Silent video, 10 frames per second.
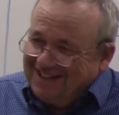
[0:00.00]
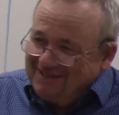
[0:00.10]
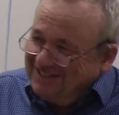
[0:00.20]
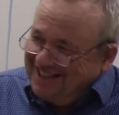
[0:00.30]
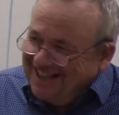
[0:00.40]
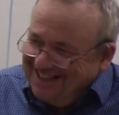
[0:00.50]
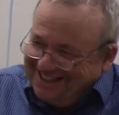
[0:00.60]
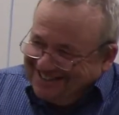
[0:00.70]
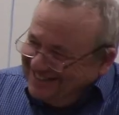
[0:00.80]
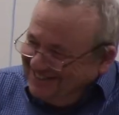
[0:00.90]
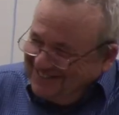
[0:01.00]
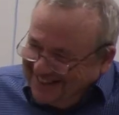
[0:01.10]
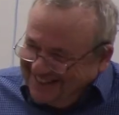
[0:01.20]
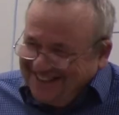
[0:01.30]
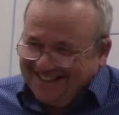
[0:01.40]

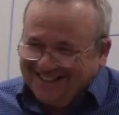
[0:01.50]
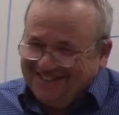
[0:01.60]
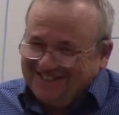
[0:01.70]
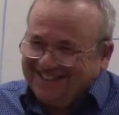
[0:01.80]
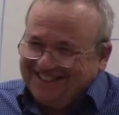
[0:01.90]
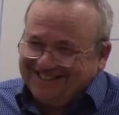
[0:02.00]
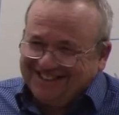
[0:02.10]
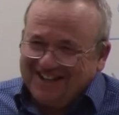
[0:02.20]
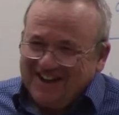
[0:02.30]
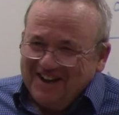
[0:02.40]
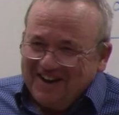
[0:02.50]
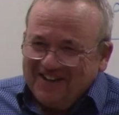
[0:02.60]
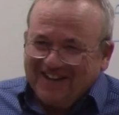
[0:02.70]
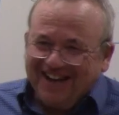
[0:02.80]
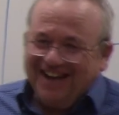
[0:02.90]
levitation.
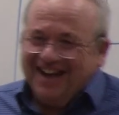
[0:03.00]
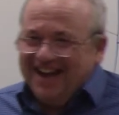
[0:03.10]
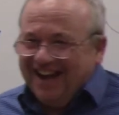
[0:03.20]
Okay.